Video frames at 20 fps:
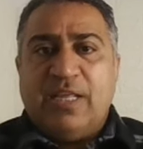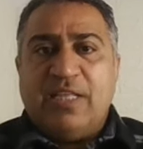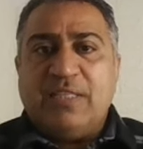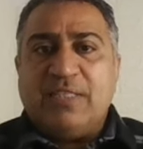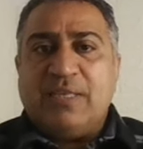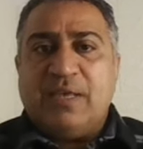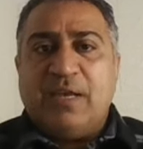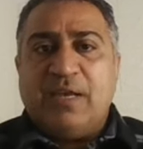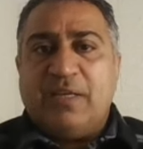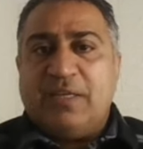
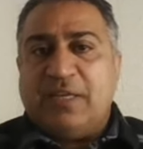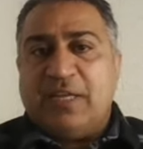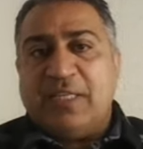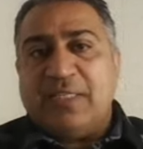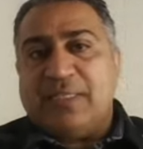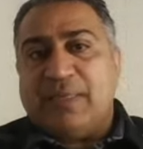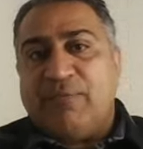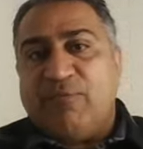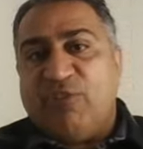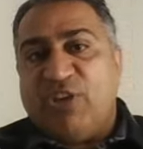
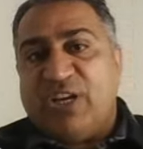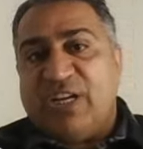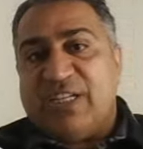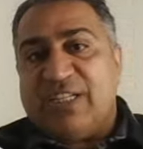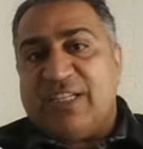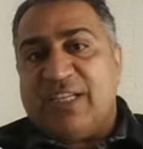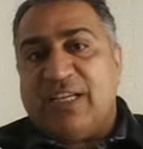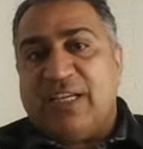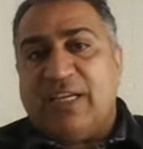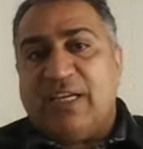
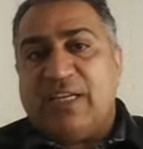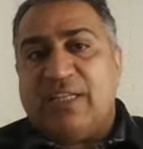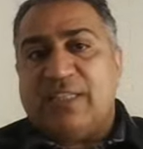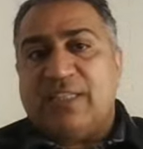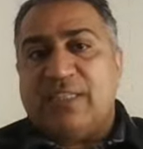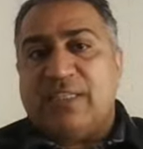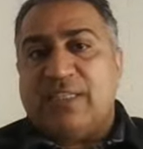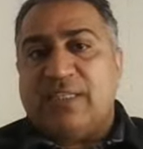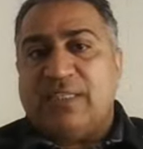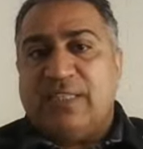
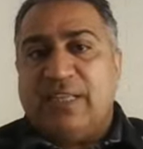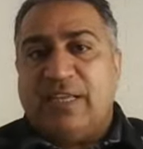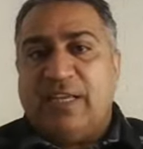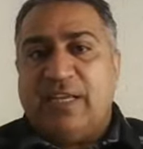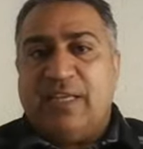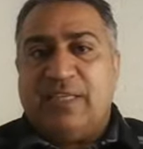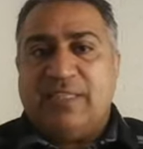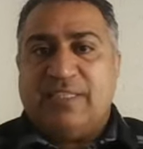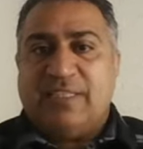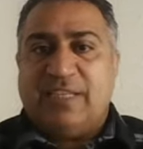attackers,
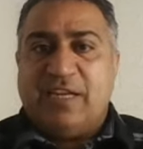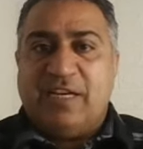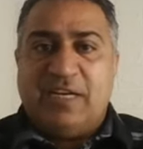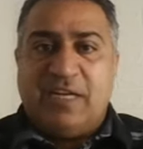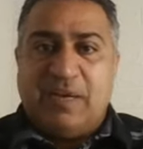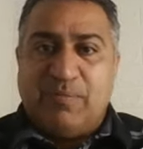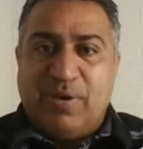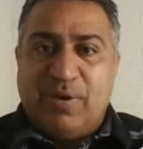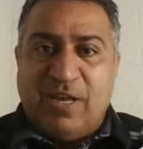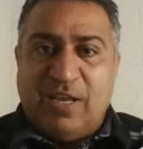they
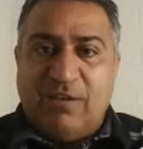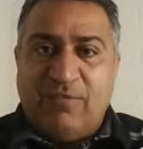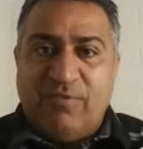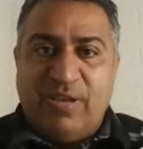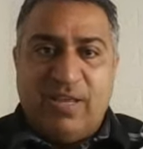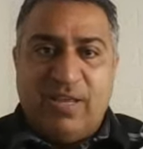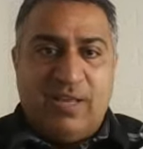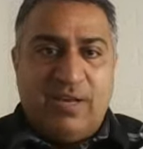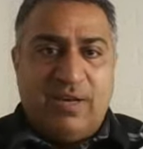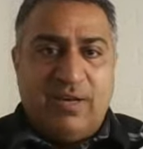send a
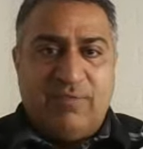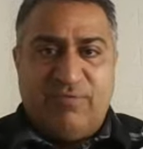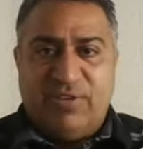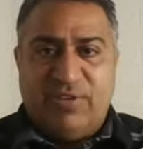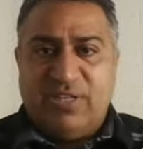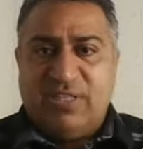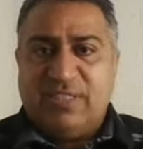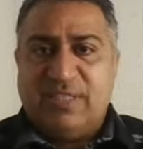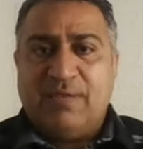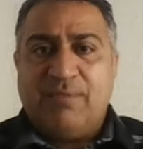malware,
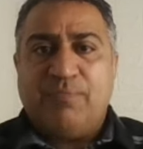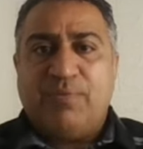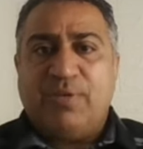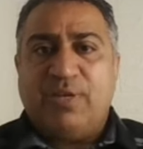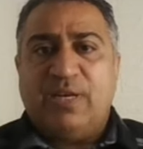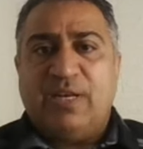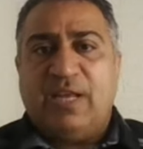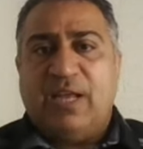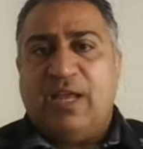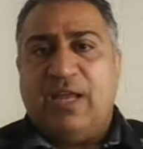for
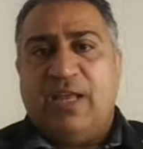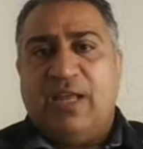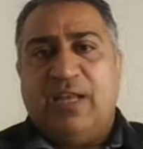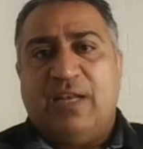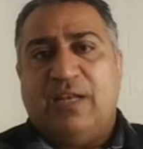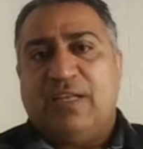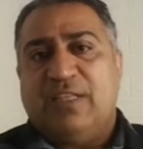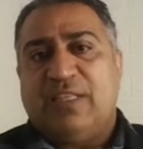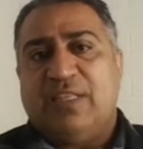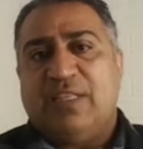example,
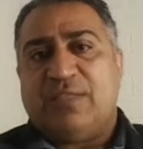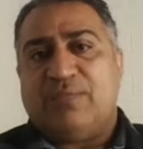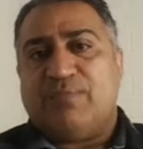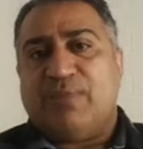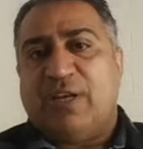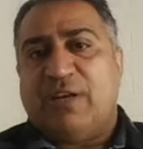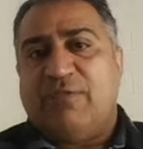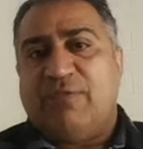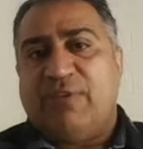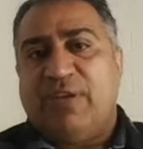and this
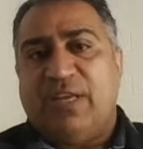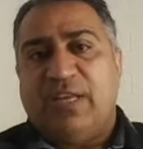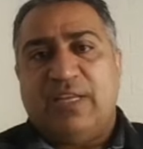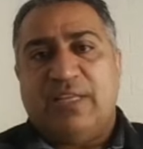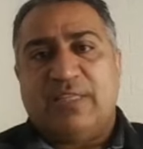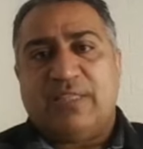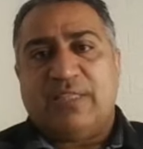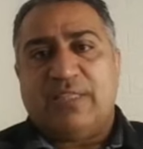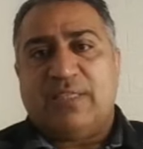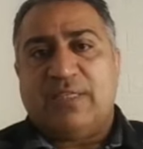malware
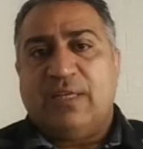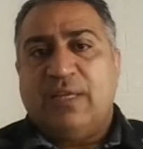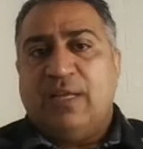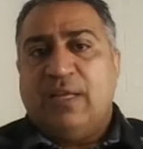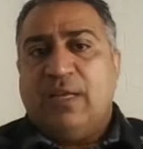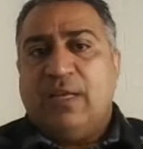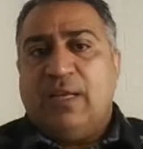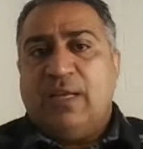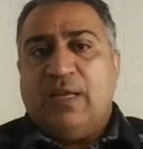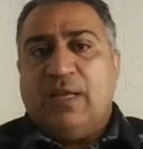is
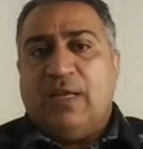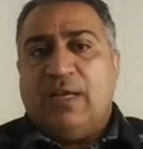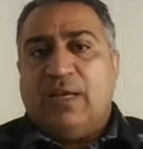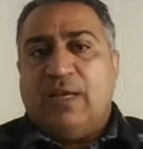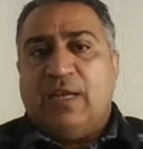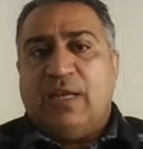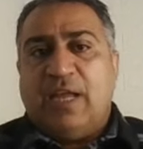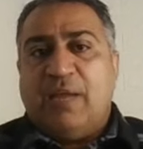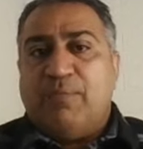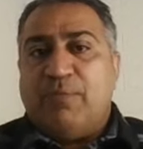
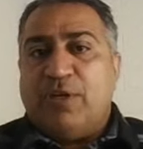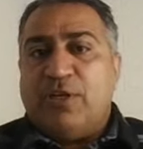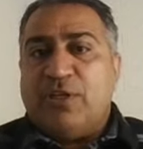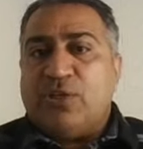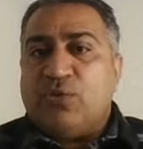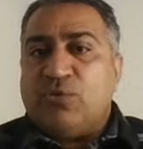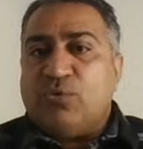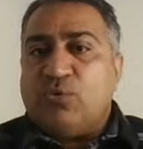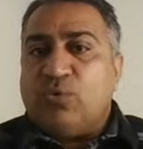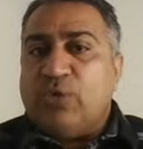able
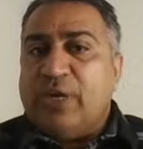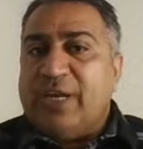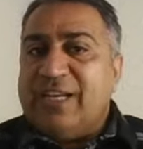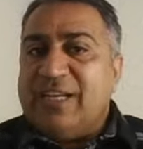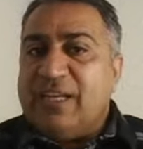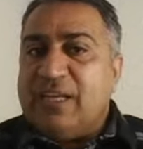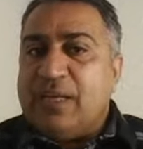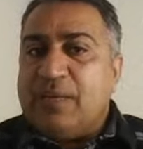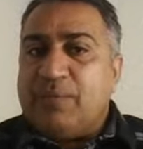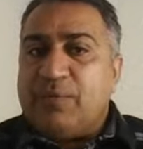to
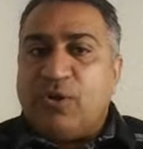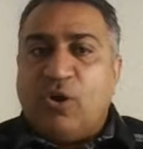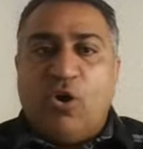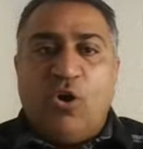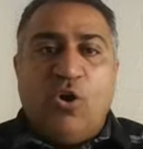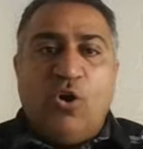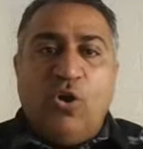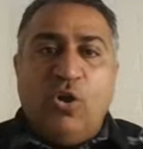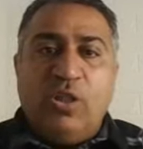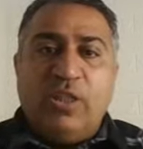encrypt
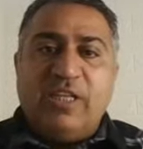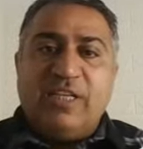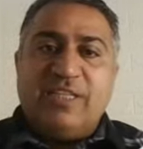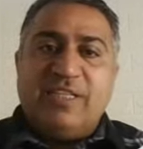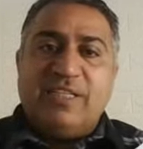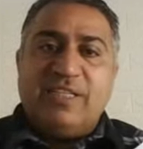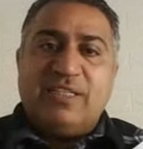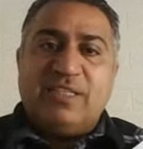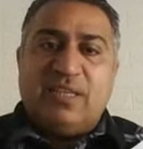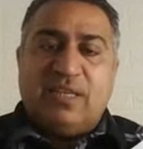all the
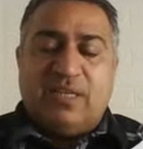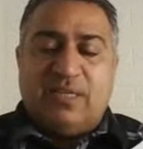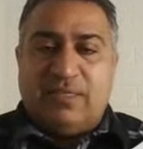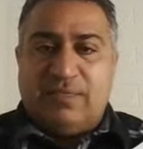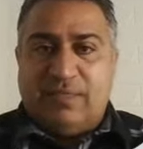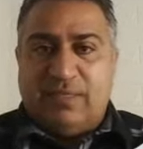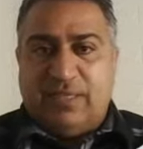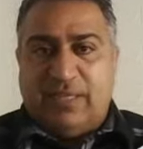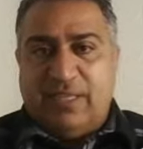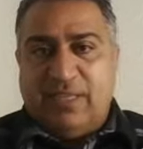data
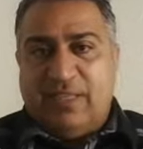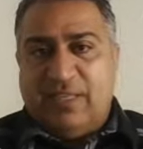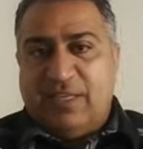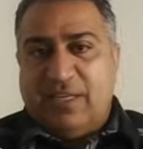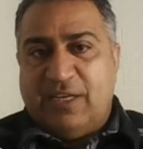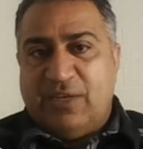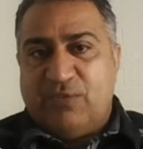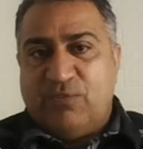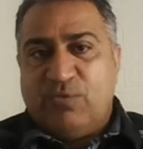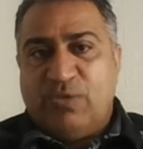in
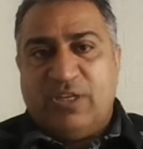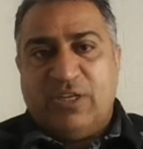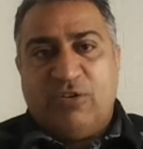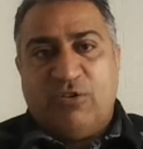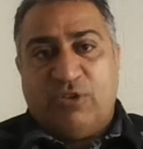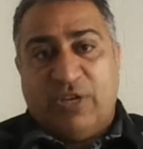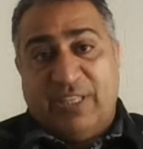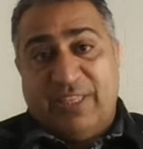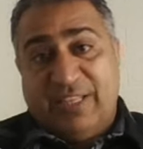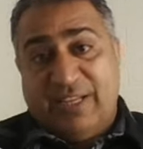the
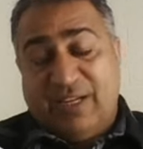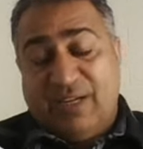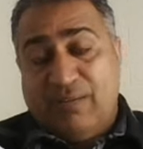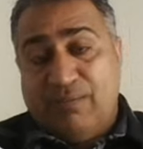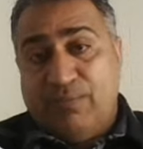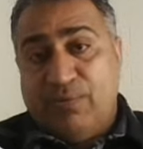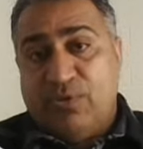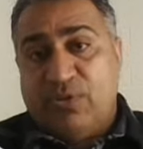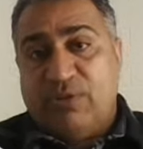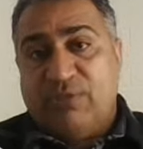network or in the
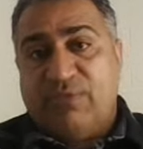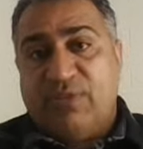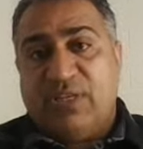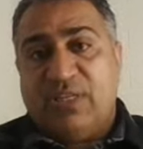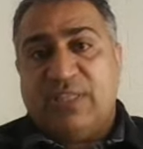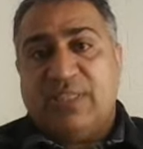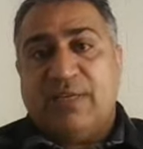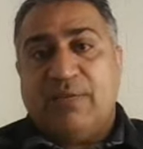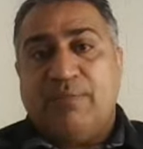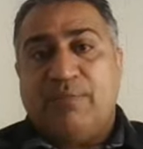computer, for
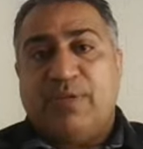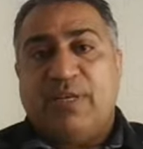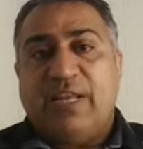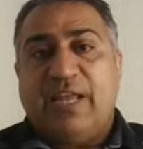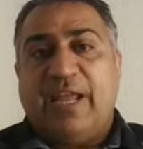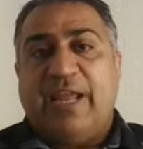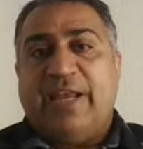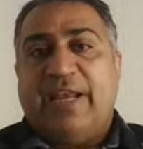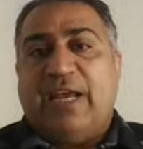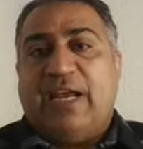example,
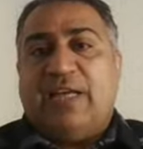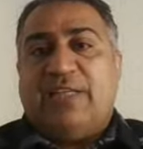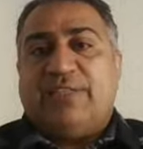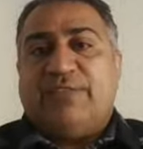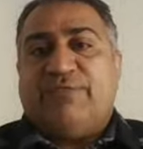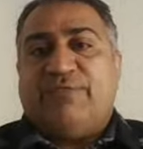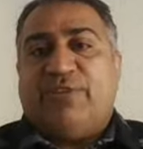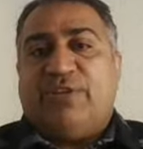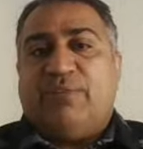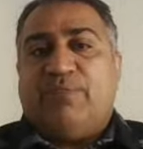and
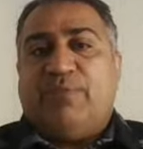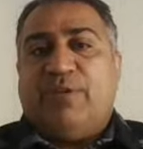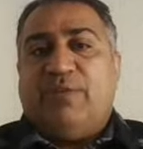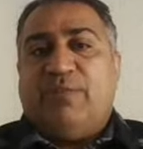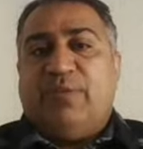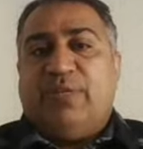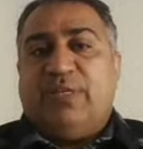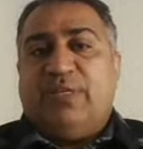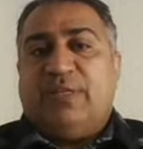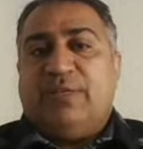ask for a
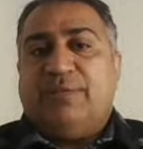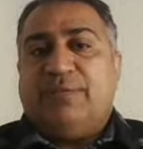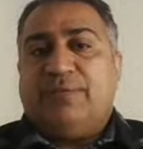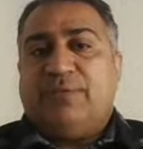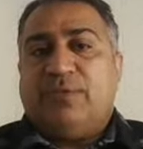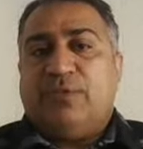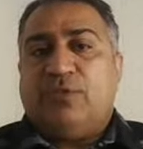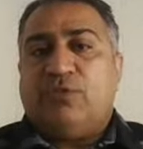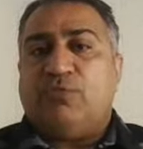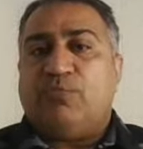payment,
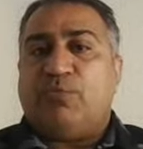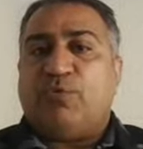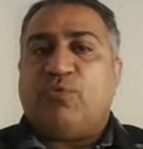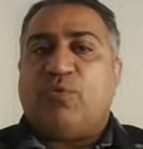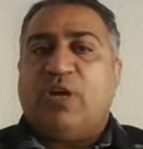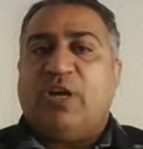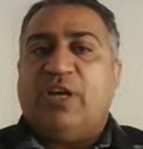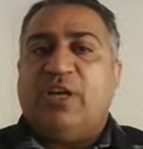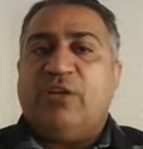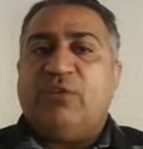
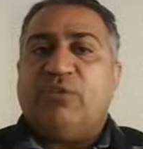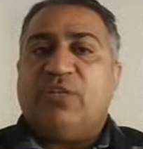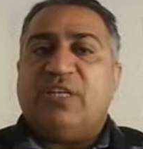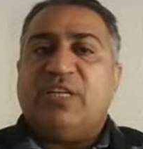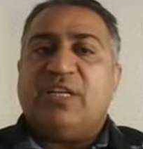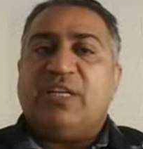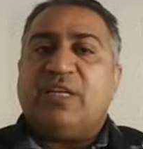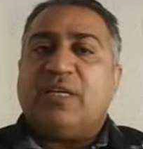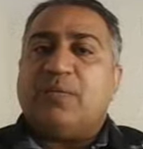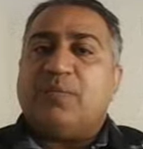provide you the
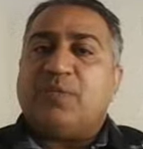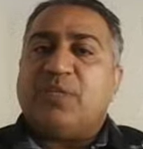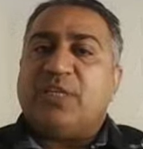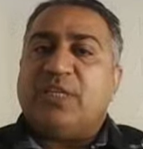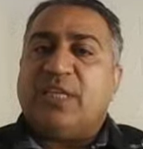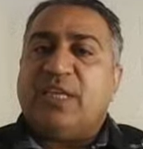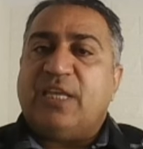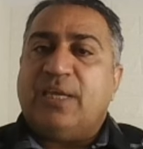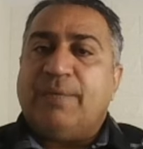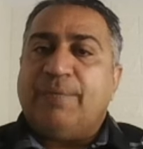
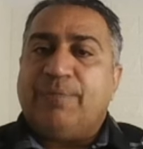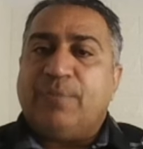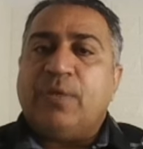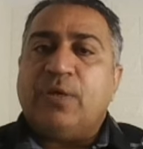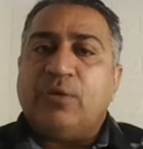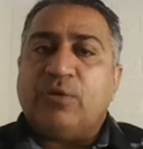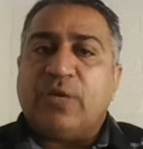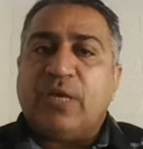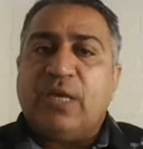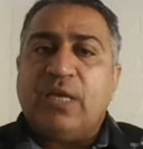decryption key.
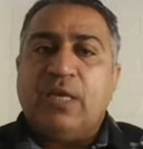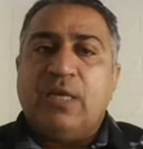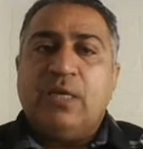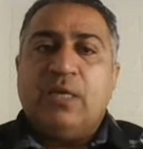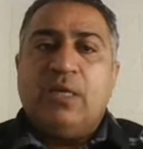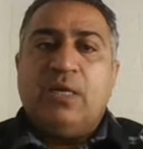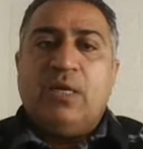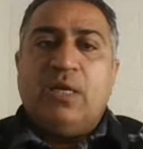Okay.